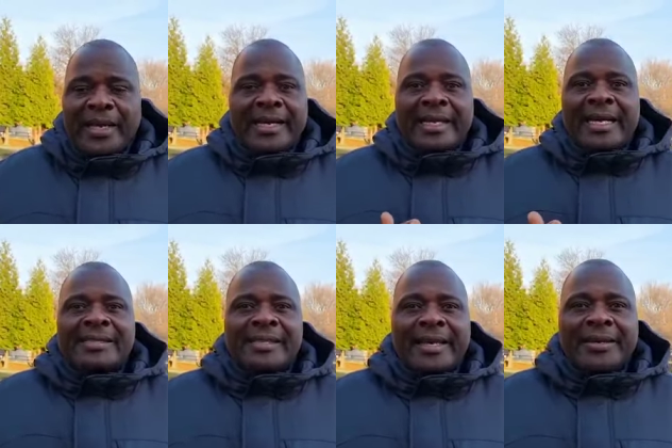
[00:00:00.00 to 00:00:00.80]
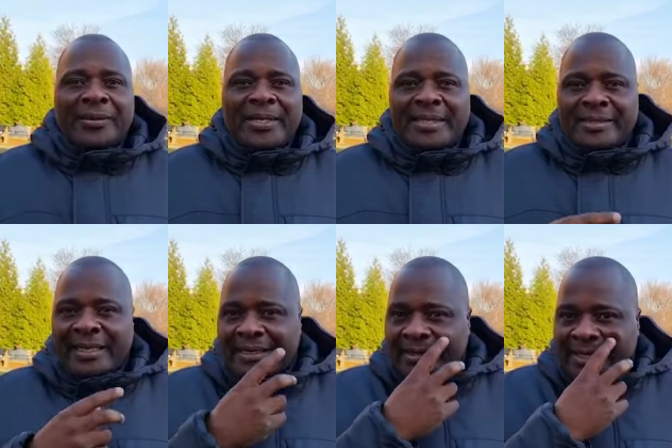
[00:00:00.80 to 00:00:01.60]
and asking
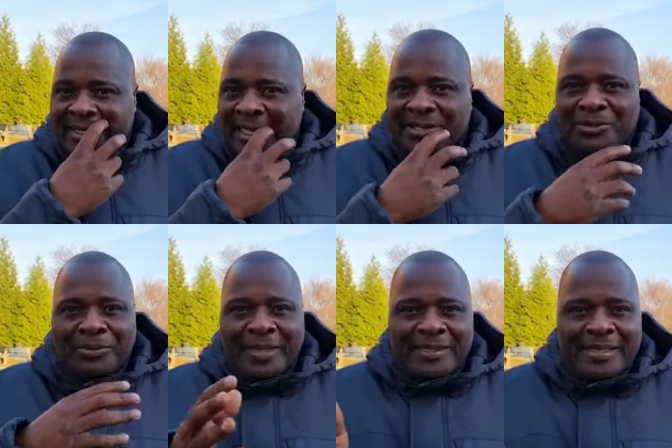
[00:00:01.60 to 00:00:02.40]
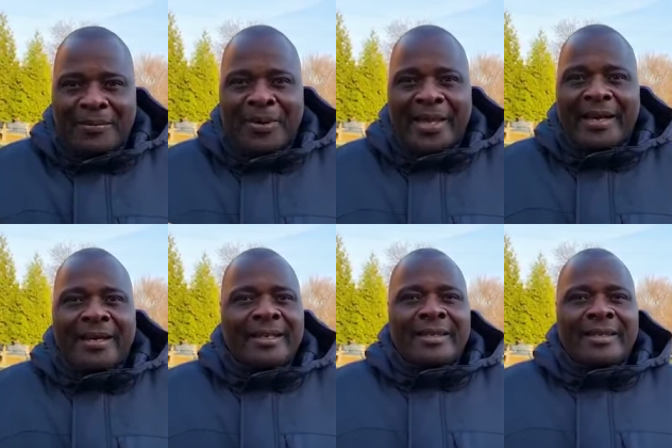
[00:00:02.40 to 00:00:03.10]
registered teachers to meet somewhere.